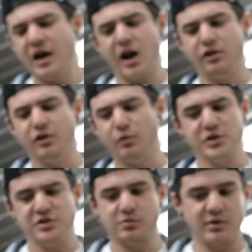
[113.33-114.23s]
I don't know
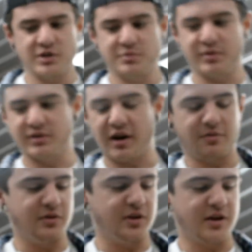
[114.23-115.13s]
which is which, but I don't
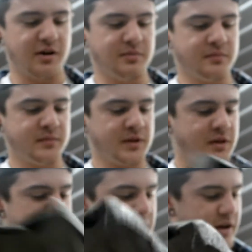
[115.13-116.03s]
really care.
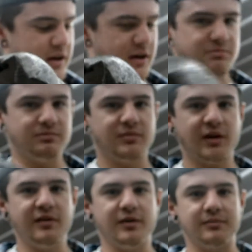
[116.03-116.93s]
And
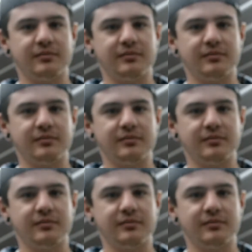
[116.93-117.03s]
that's it.